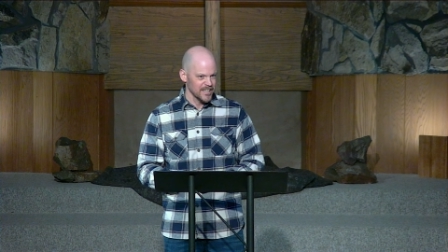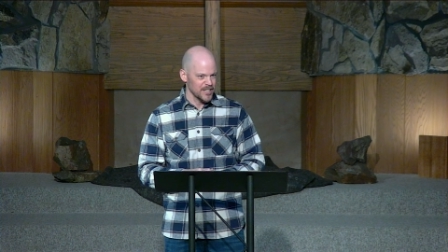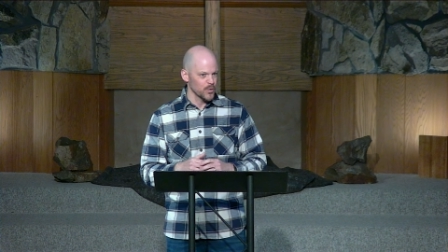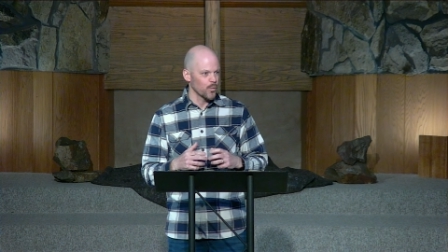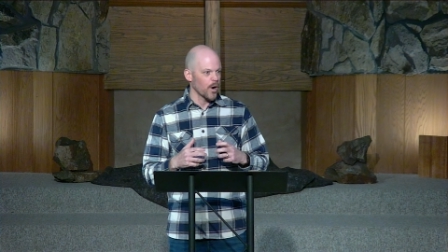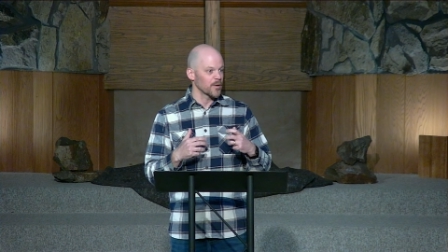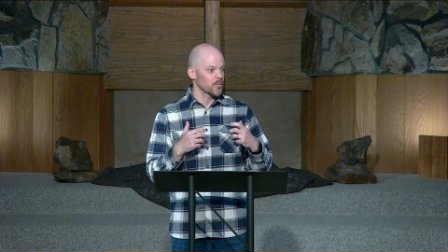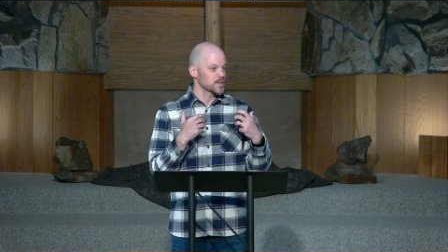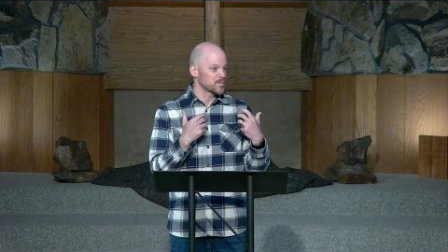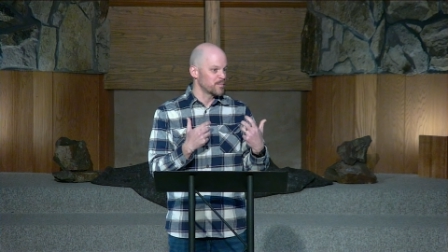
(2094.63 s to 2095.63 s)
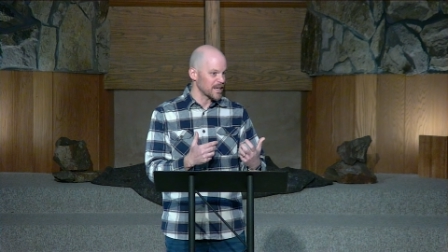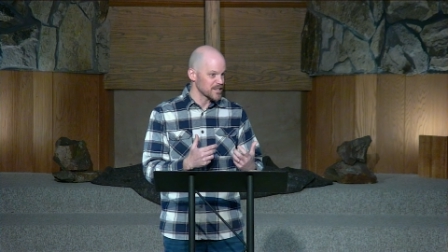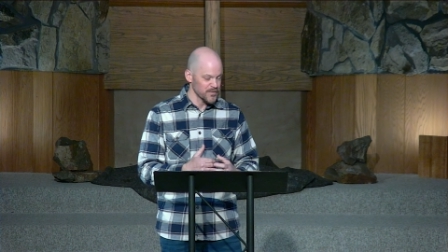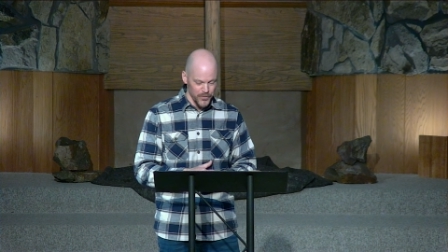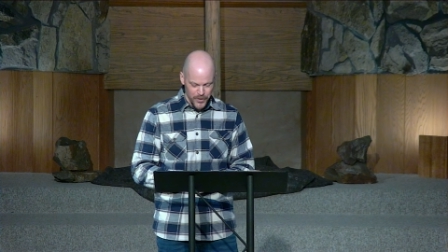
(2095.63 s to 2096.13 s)
and who want what's
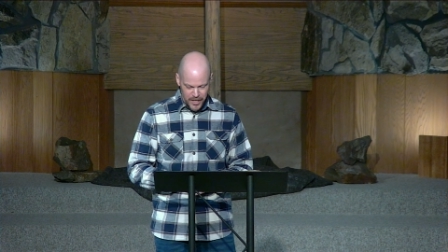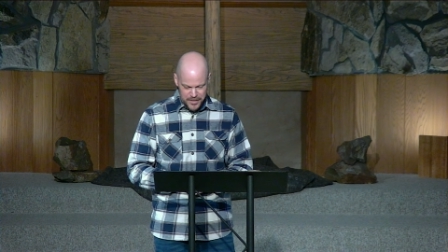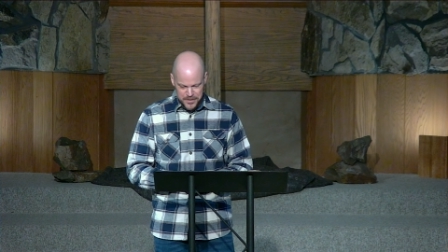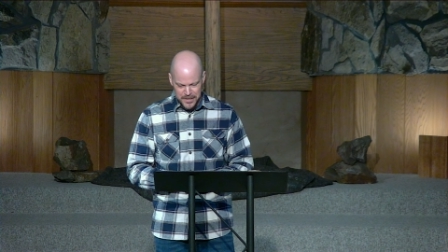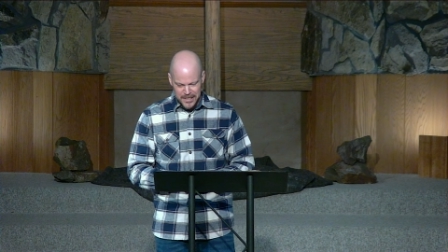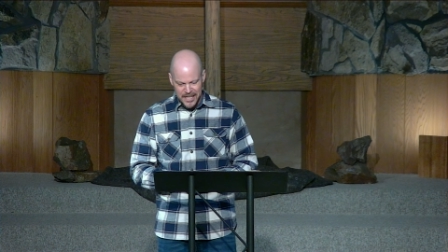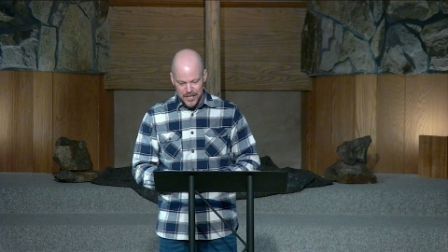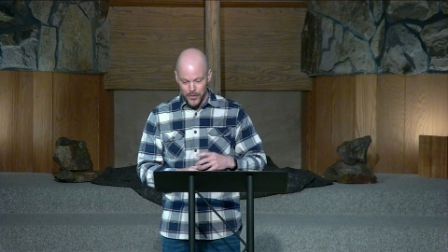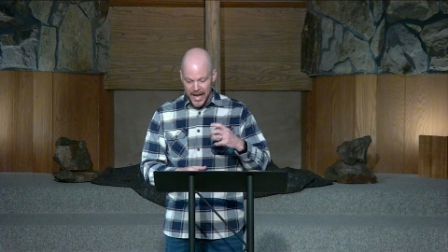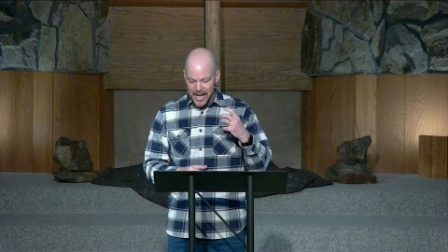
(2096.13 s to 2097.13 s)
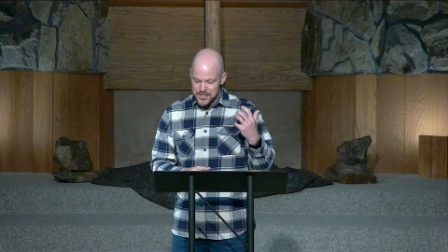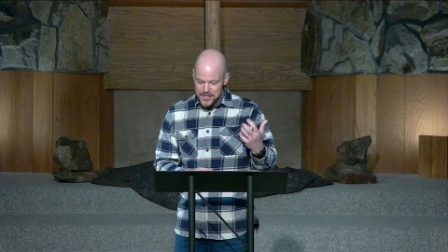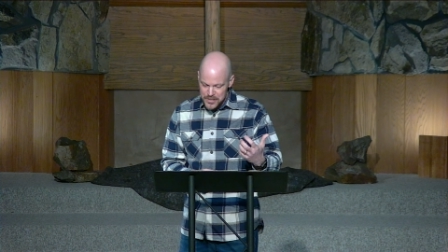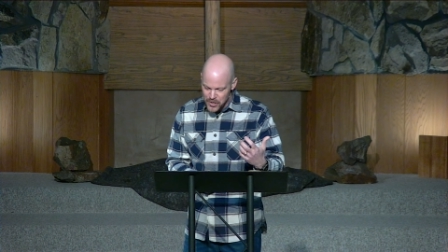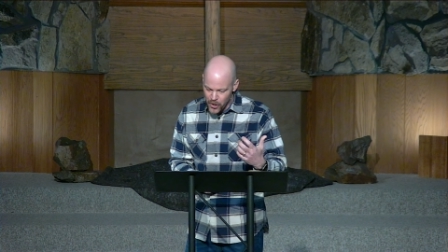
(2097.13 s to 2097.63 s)
best for us, and who will ask
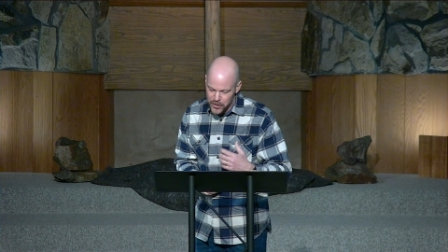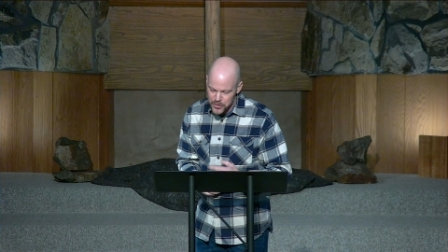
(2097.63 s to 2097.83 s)
us hard